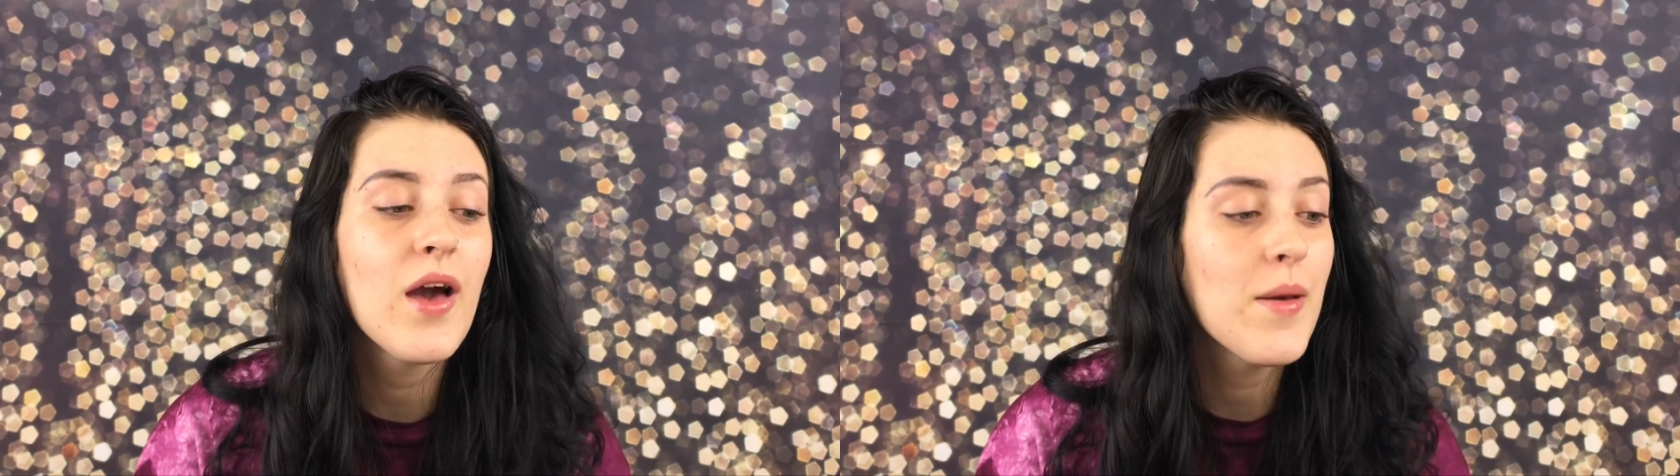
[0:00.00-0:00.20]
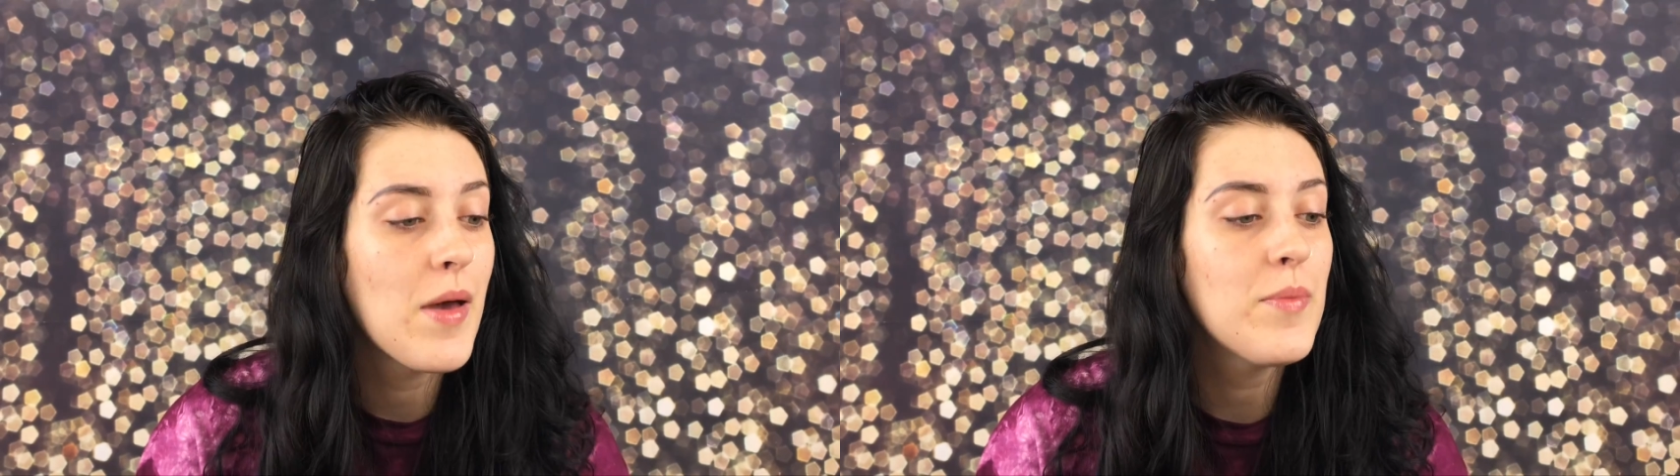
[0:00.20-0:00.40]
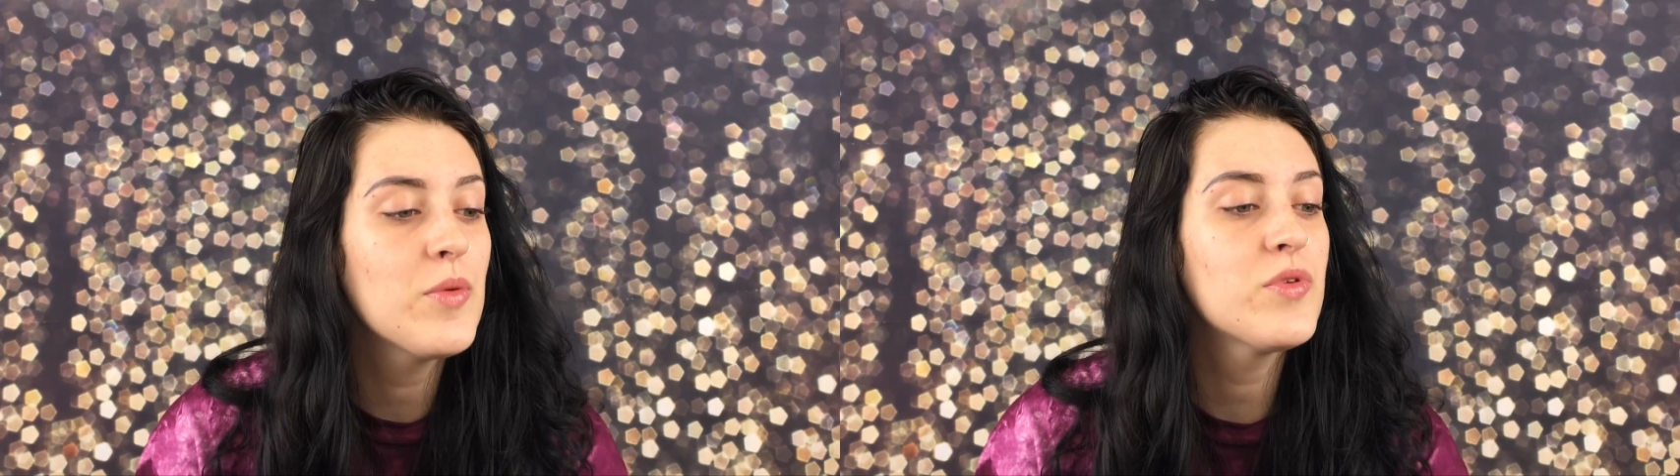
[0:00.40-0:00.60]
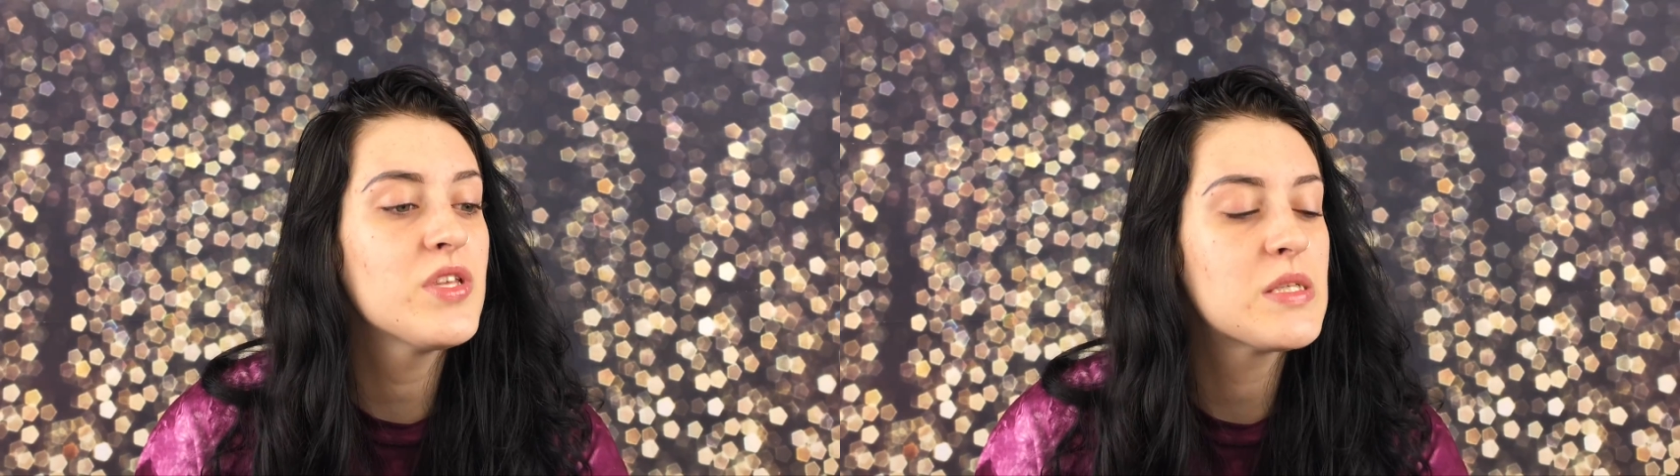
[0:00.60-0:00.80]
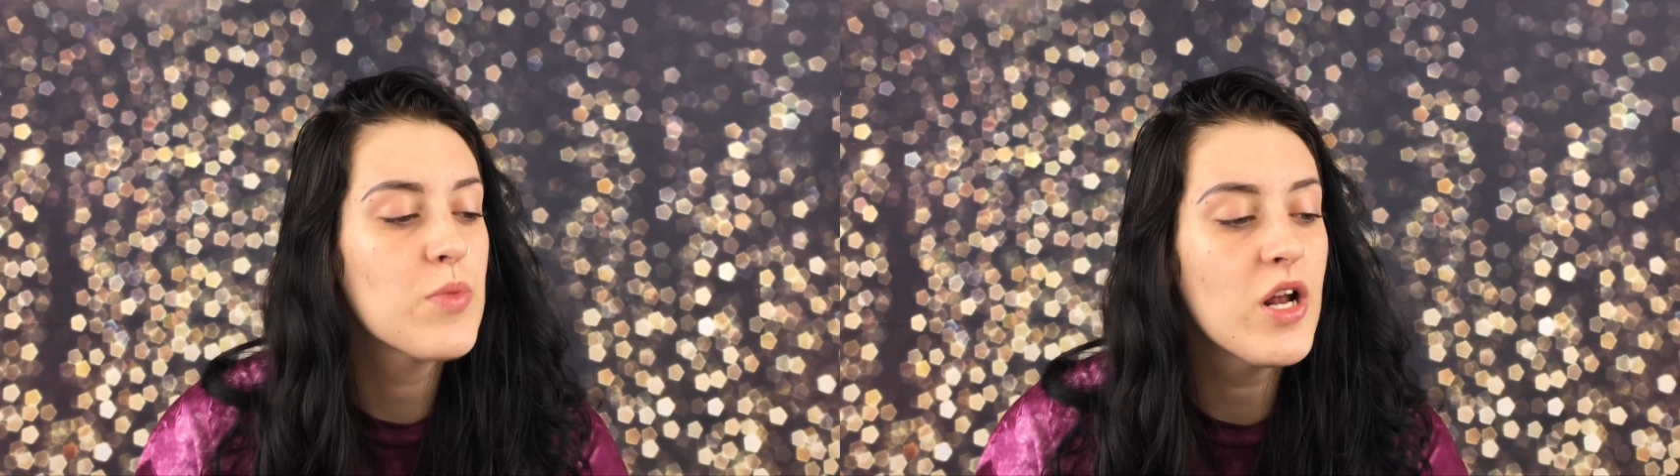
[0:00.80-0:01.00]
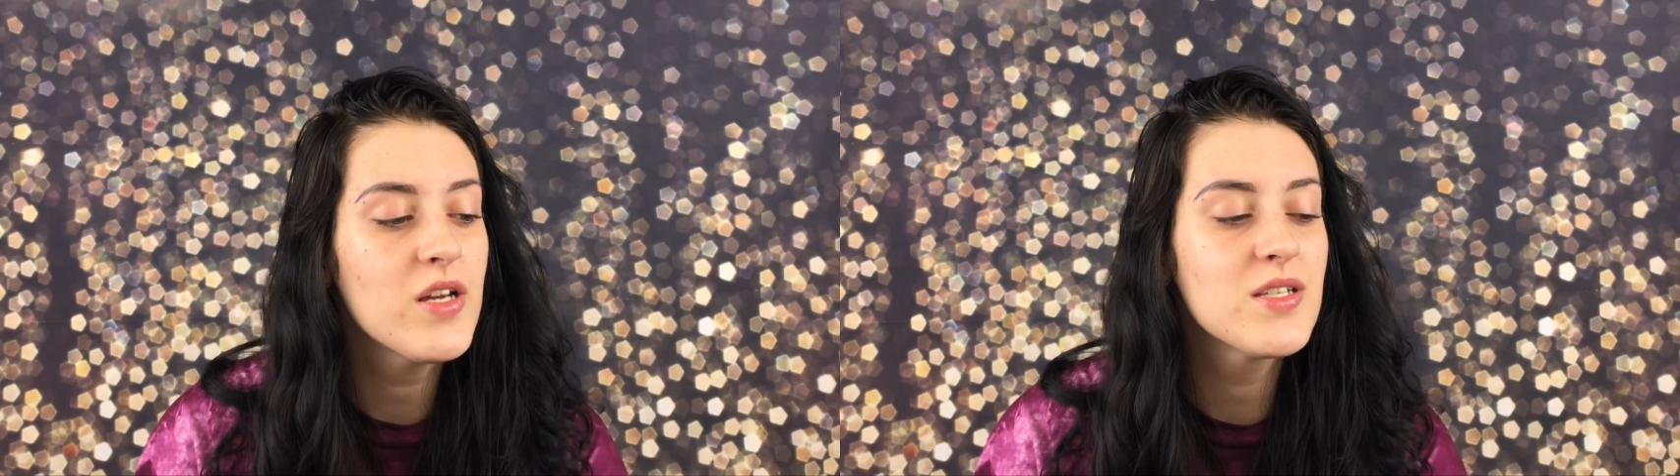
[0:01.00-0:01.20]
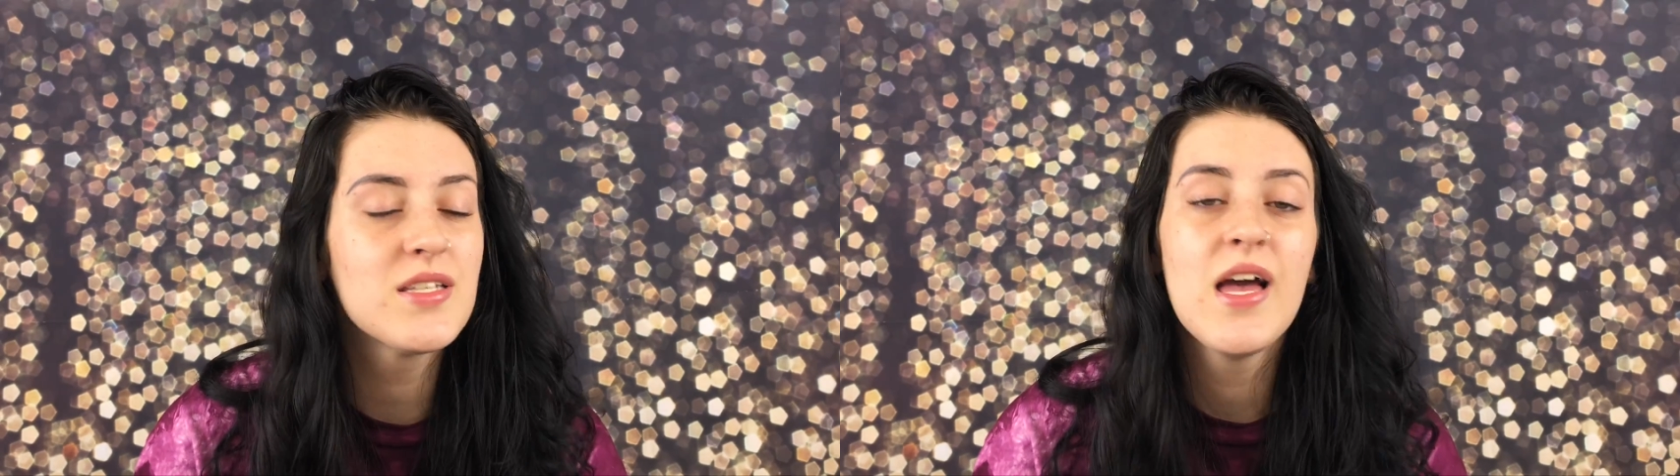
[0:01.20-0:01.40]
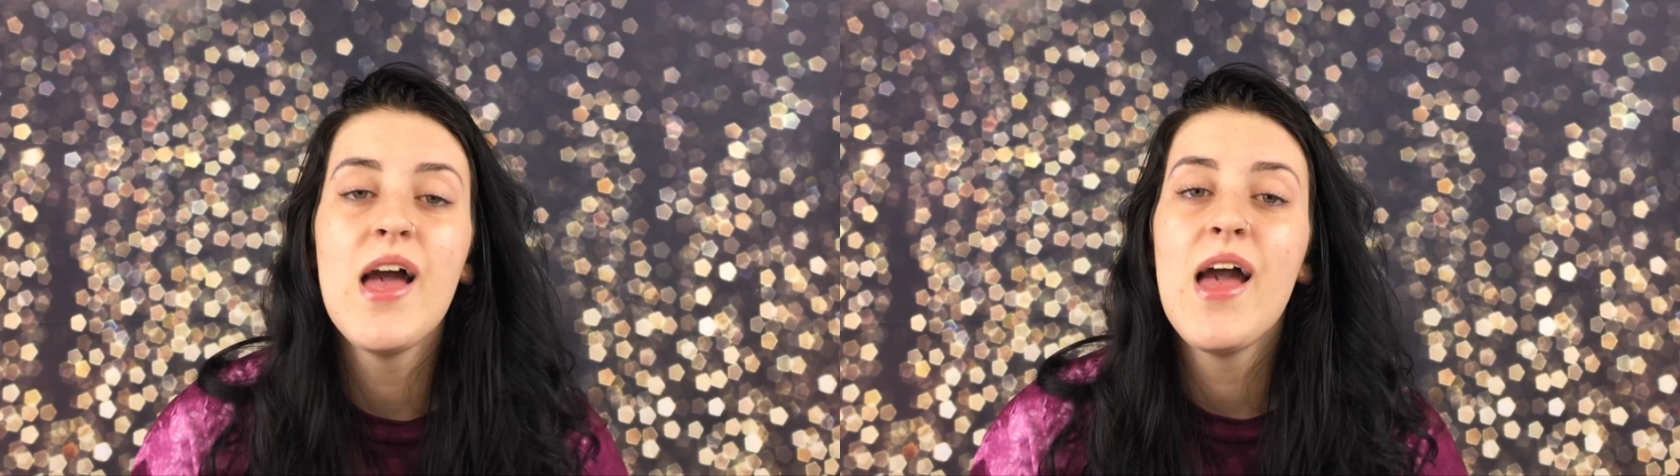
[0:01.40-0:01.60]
I'm happy with these products.